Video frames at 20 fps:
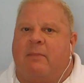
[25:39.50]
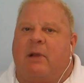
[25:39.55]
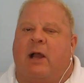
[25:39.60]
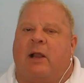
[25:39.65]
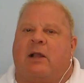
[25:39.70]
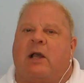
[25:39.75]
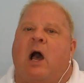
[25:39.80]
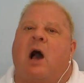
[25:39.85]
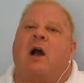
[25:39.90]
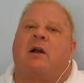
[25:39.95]

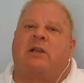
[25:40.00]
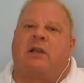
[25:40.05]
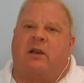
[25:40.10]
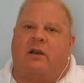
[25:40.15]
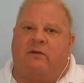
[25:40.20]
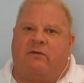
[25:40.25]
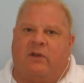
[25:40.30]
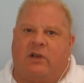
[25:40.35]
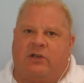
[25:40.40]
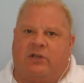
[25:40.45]
my
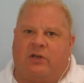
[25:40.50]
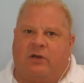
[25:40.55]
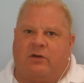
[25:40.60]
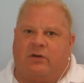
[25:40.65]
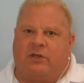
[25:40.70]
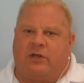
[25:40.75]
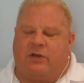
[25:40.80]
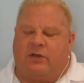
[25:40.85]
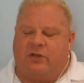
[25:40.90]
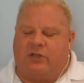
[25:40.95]
cognitive
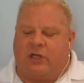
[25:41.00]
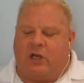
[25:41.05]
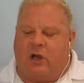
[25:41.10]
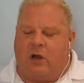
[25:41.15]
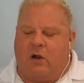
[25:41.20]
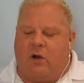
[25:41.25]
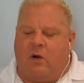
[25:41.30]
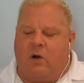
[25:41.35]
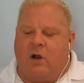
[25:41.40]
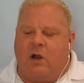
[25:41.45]
issues.
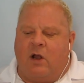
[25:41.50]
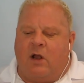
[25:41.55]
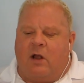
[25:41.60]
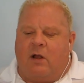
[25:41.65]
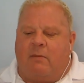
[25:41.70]
So